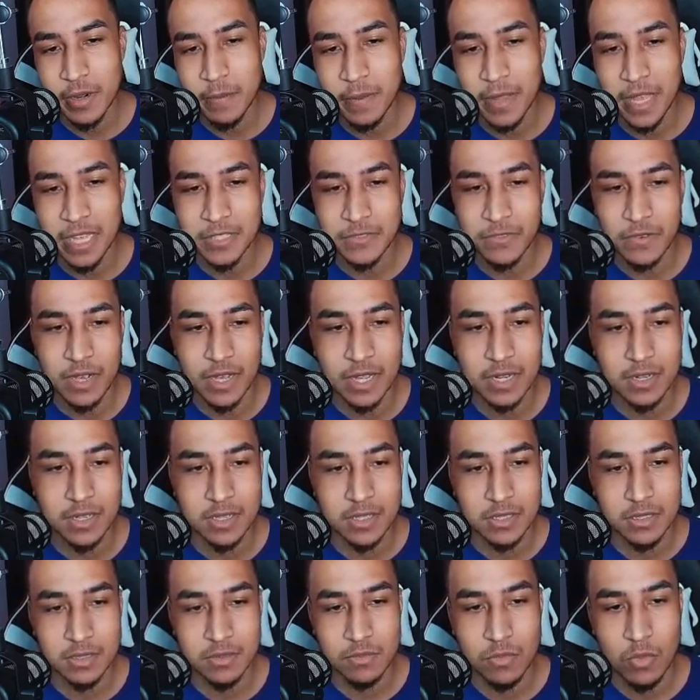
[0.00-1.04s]
fine because
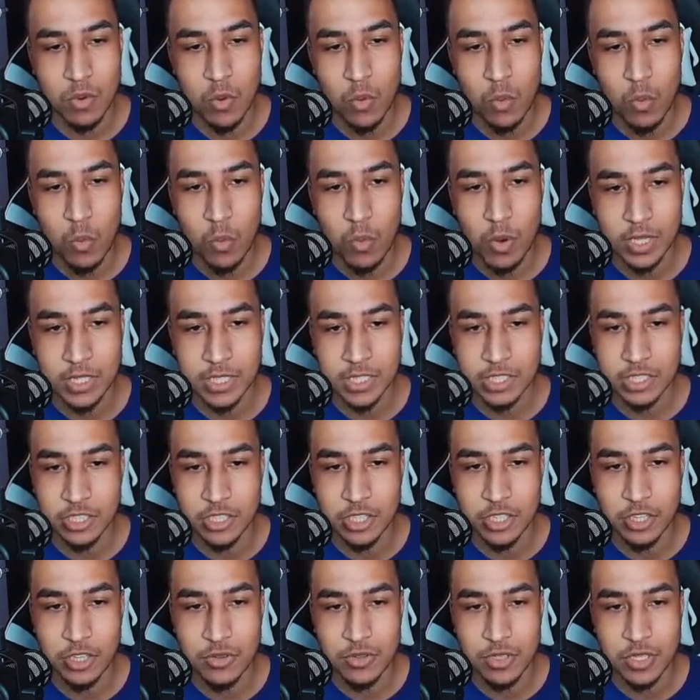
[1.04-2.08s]
essentially
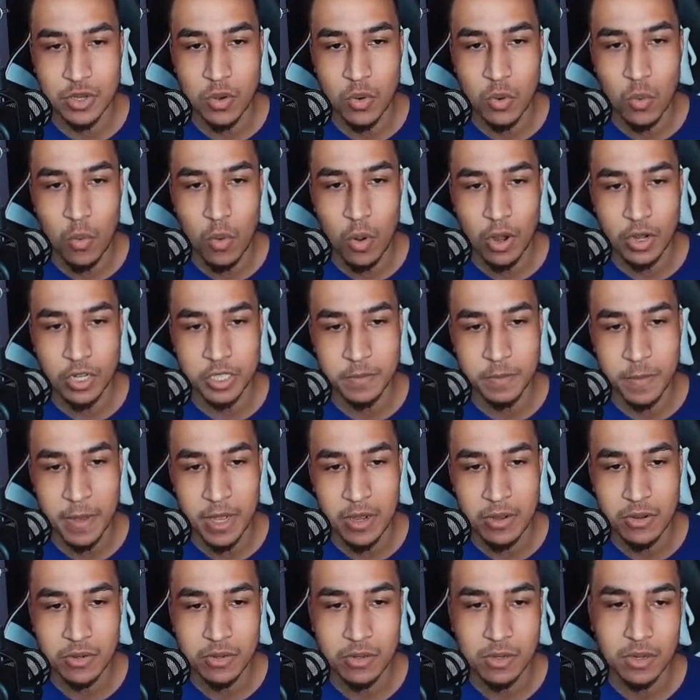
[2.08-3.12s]
using Water Spout,
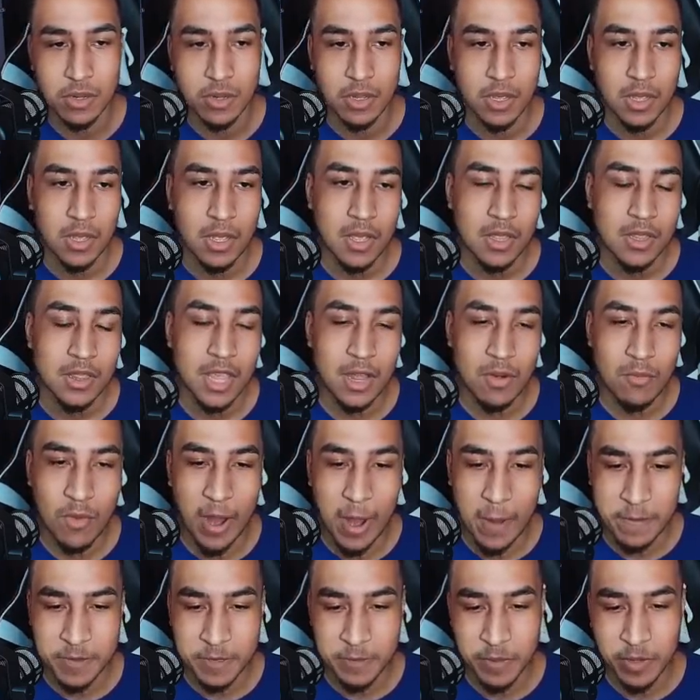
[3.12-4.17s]
then Rapid
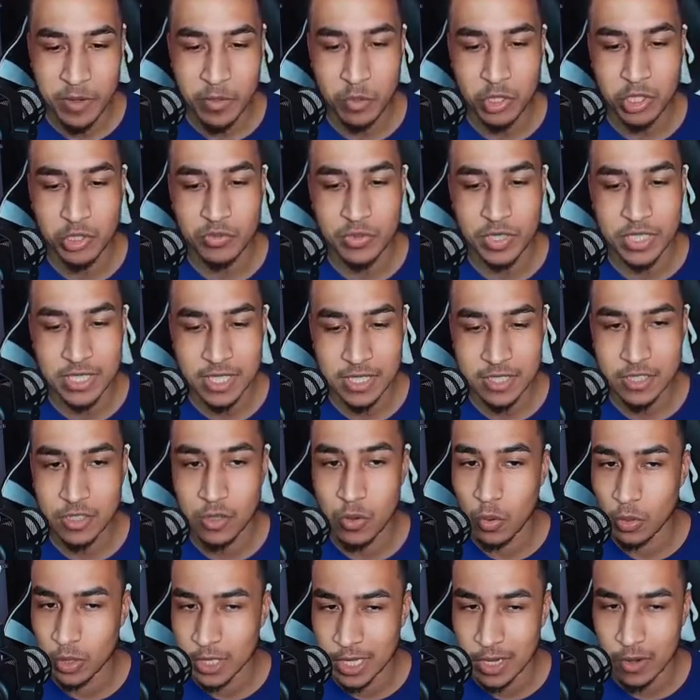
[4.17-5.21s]
Spin, which resets the
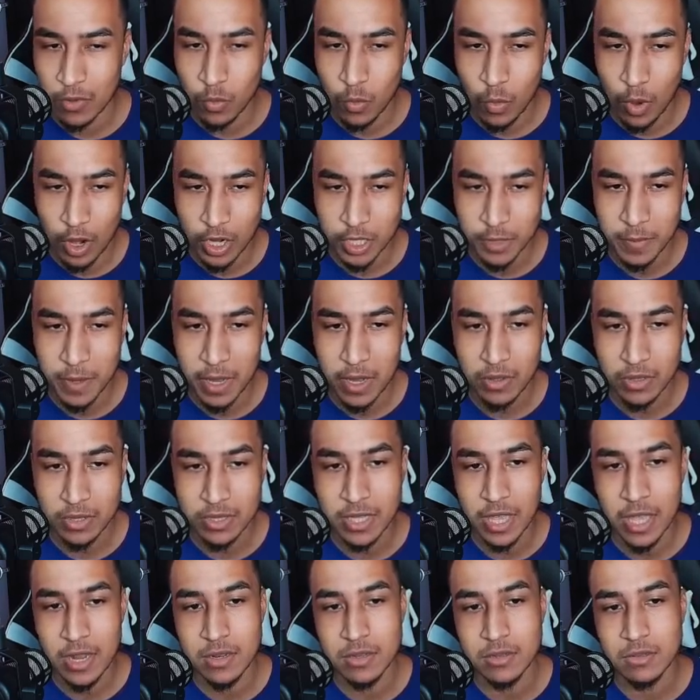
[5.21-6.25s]
cooldown of Water Spout,
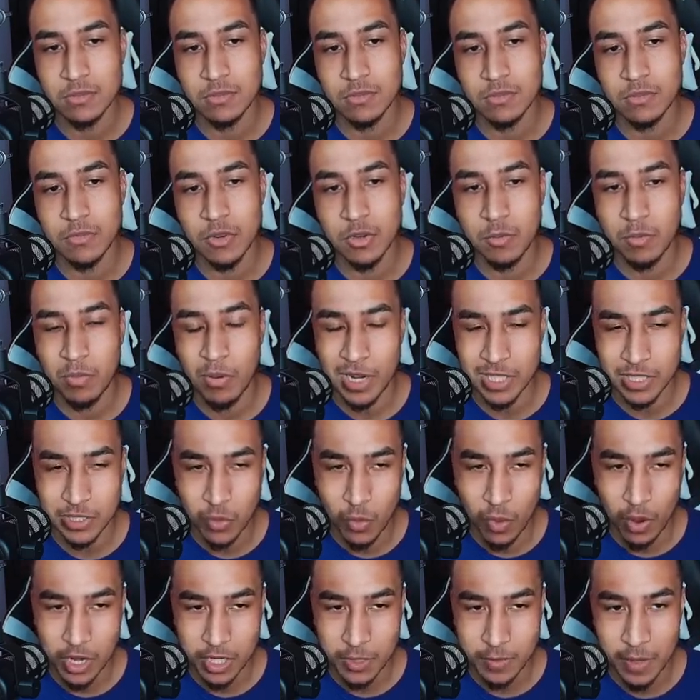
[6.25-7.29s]
then pressing Water
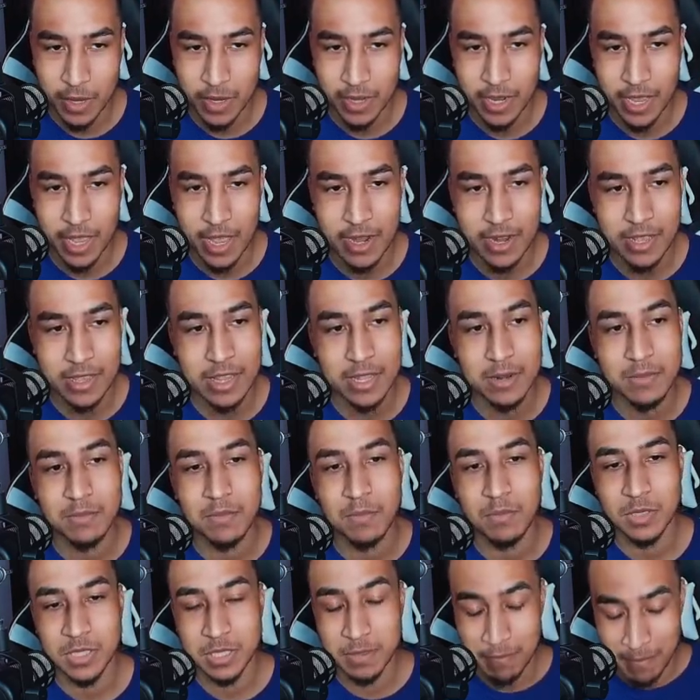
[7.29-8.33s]
Spout again, and then
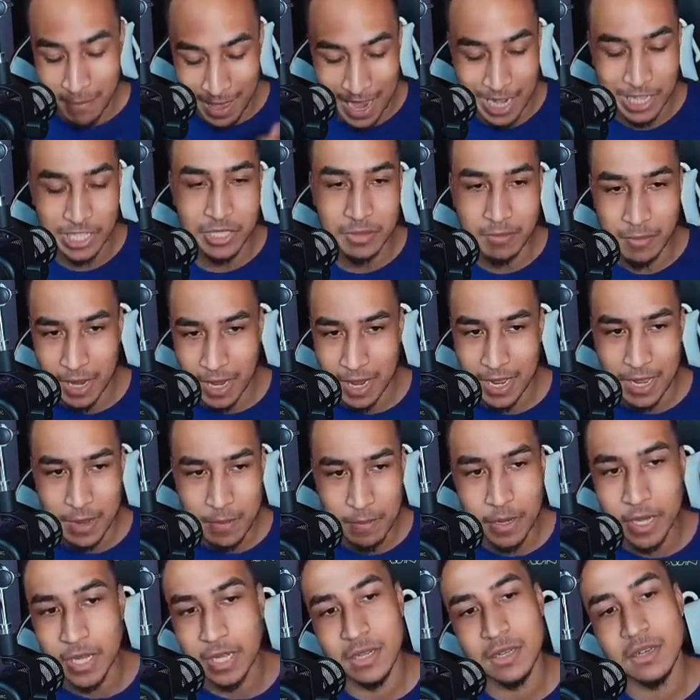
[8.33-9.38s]
smashing my A
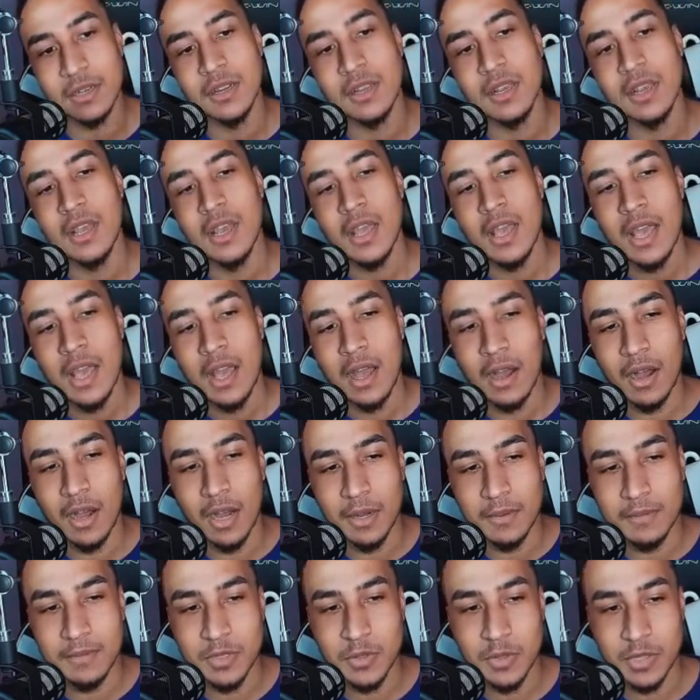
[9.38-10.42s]
button to
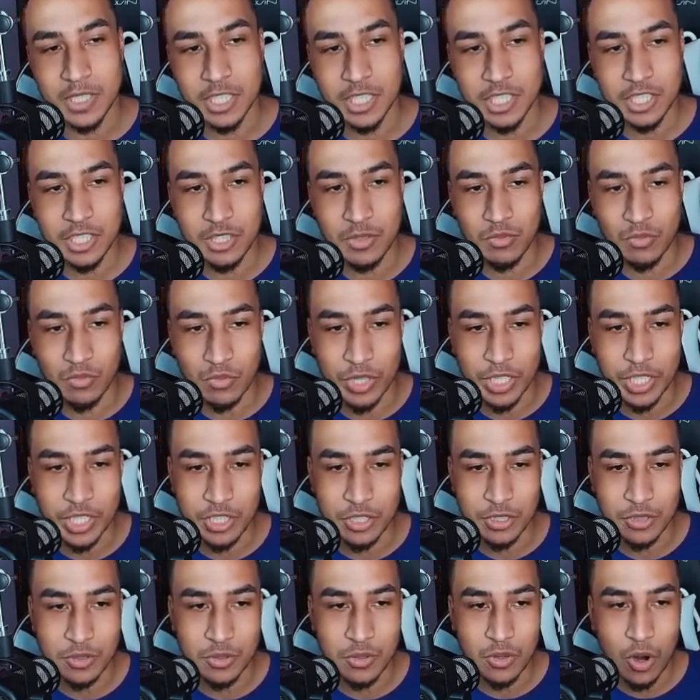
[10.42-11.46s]
essentially redo
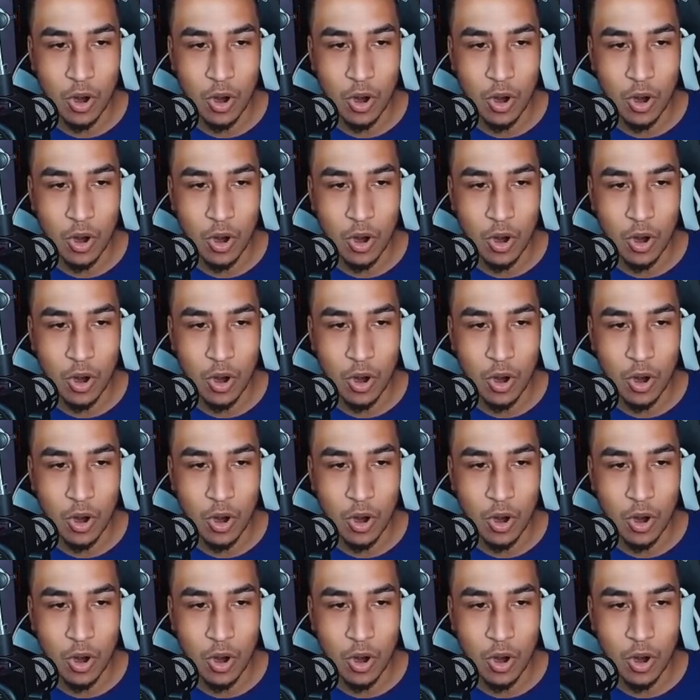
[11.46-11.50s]
all